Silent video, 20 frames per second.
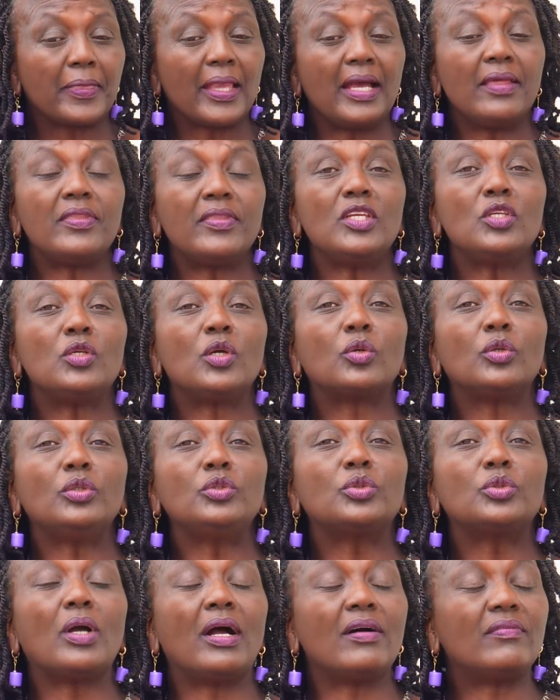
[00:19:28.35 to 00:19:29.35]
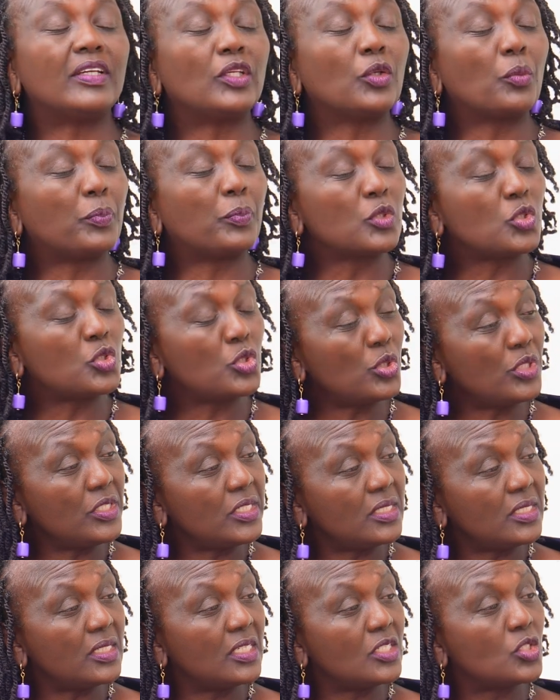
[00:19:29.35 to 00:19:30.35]
and then you're going to have an
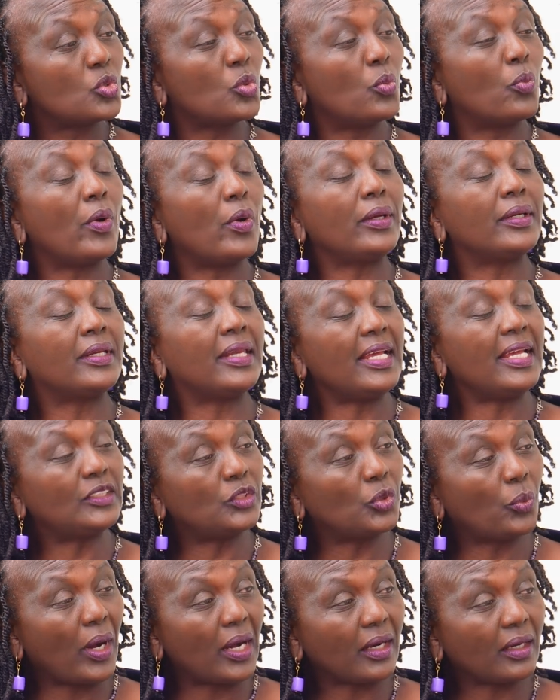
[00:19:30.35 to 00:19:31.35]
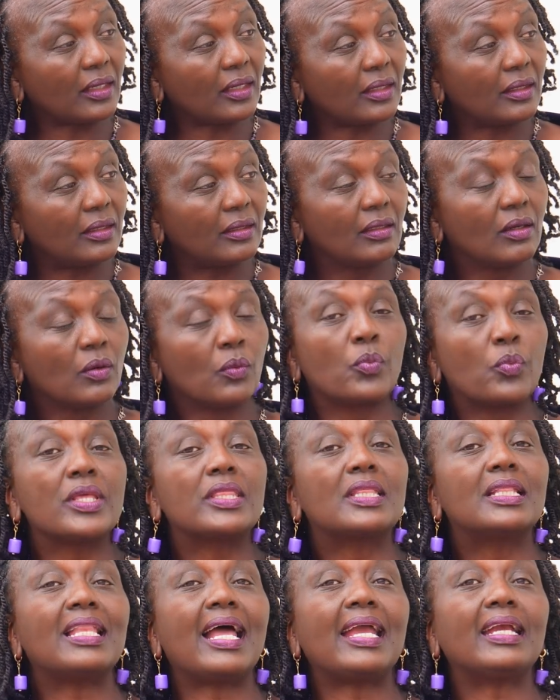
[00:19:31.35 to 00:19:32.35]
opportunity to network
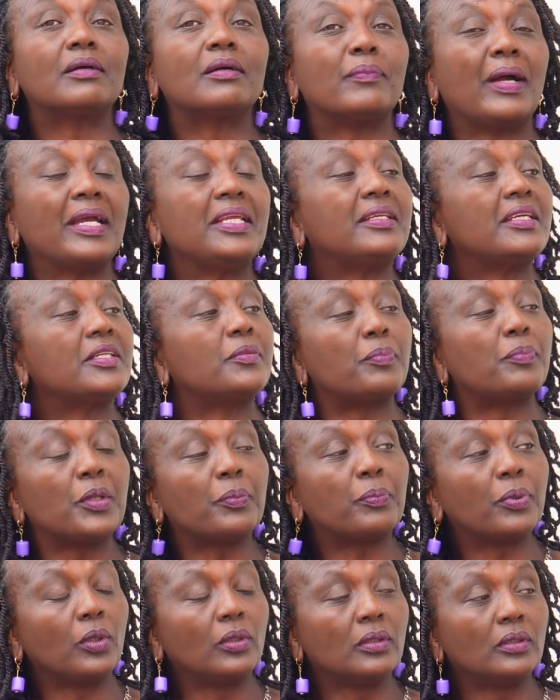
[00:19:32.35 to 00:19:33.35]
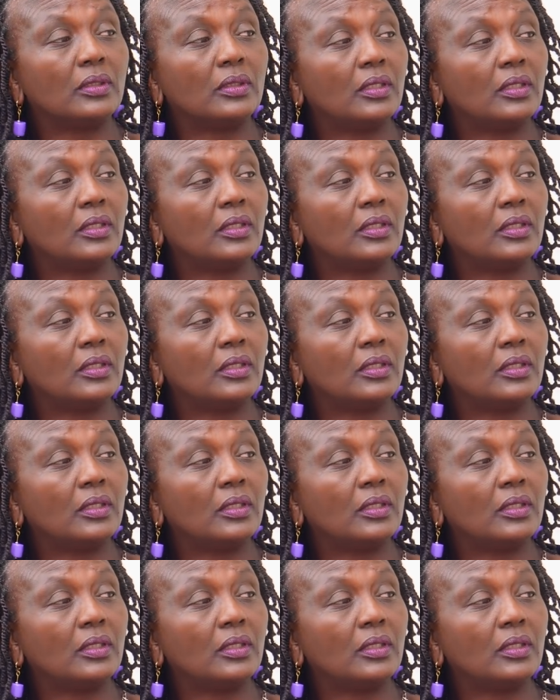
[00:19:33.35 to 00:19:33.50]
with like-minded people,